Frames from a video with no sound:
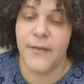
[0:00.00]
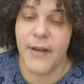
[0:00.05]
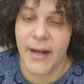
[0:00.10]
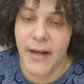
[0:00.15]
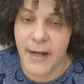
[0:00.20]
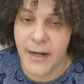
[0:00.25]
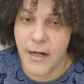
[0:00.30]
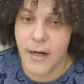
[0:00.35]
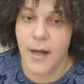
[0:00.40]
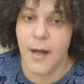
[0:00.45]

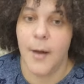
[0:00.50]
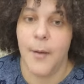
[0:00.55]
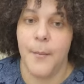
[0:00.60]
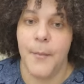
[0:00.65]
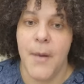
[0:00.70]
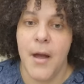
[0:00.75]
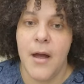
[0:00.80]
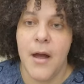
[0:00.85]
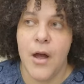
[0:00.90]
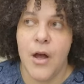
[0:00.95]
And um,
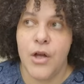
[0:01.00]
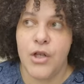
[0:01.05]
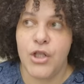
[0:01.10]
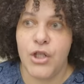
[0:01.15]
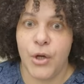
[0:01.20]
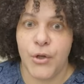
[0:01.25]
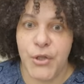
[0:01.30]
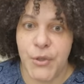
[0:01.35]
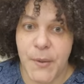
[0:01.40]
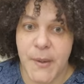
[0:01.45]

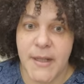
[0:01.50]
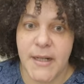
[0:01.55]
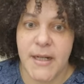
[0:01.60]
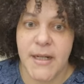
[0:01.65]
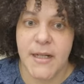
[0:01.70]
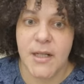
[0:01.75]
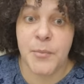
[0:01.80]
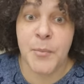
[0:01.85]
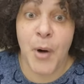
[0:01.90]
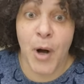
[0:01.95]
so
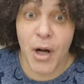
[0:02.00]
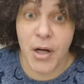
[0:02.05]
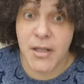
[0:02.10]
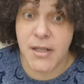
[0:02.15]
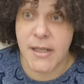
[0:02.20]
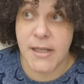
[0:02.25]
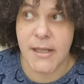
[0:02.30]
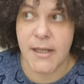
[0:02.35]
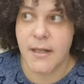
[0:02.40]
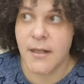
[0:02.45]
sweetness Park
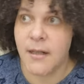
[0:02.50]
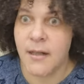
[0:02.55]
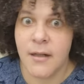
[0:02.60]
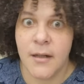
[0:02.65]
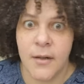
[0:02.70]
Sling.